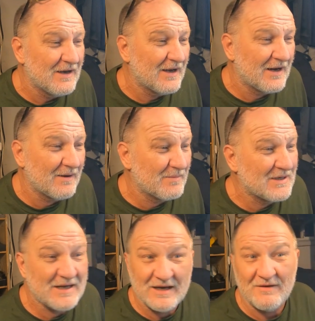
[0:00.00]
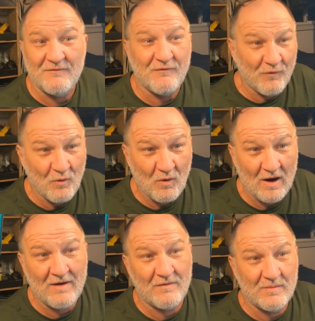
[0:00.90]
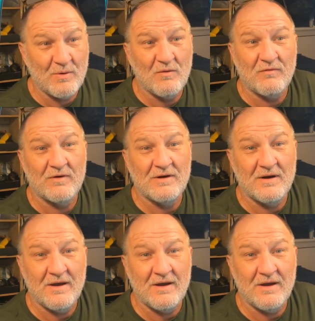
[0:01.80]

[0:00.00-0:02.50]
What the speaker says: And I've been taking 4 ibuprofen